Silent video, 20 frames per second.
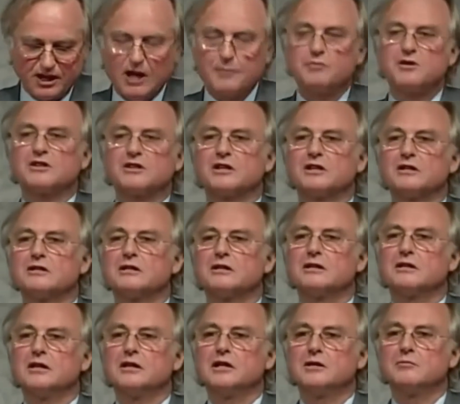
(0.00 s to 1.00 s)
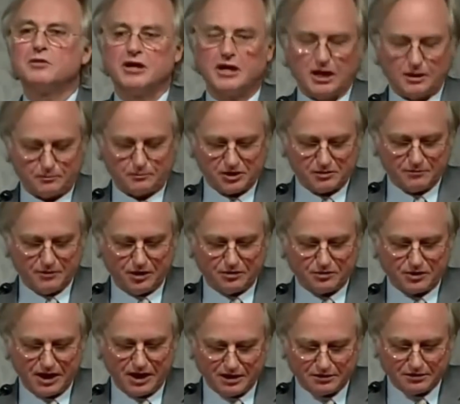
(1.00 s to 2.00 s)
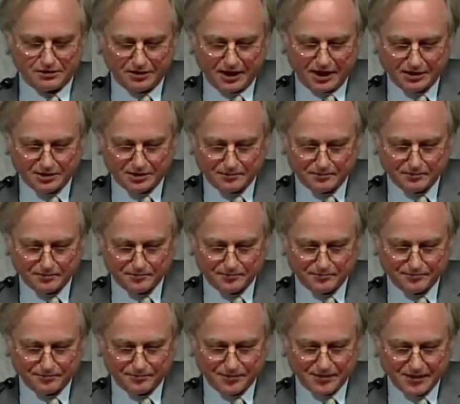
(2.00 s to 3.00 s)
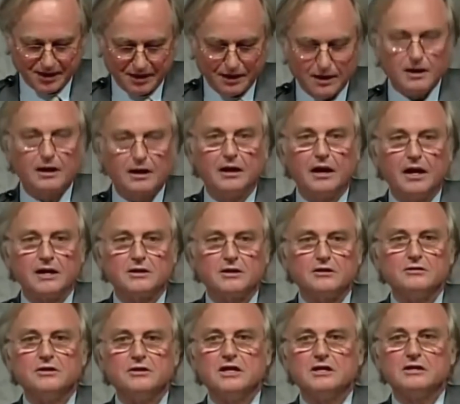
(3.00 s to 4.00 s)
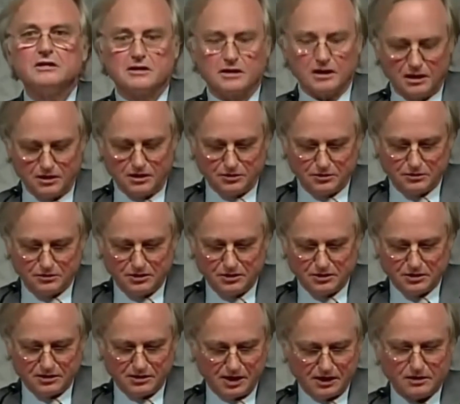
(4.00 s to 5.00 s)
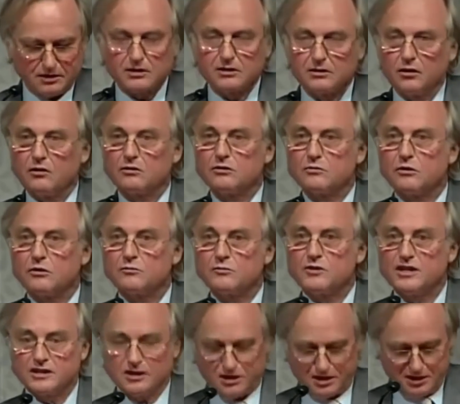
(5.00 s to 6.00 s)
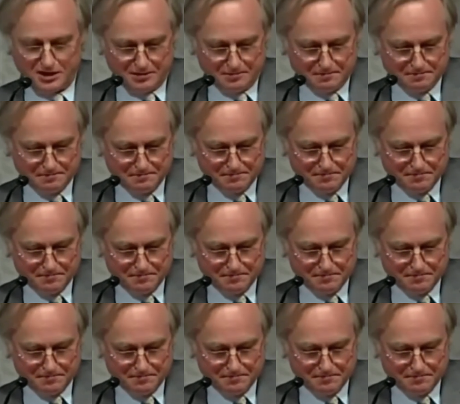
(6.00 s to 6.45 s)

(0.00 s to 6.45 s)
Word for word: an epicenter, perhaps Mount Ararat? I don't need to tell you that is not what we see.